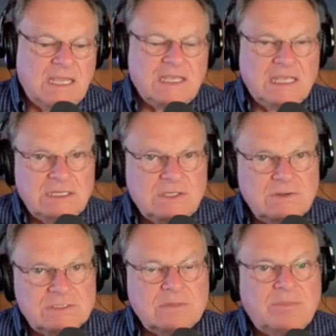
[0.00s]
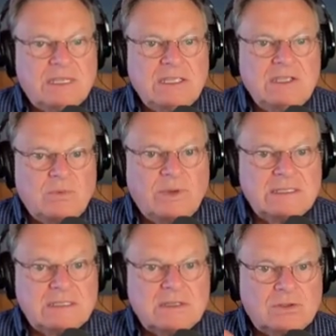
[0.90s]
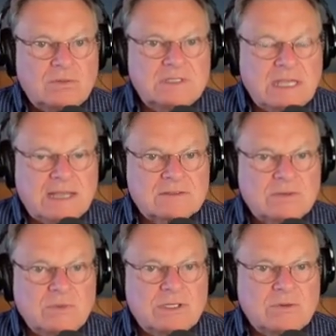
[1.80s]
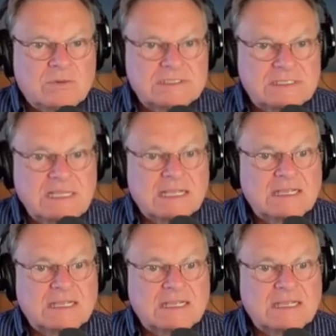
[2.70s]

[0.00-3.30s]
It used to be you went to a doctor when you were sick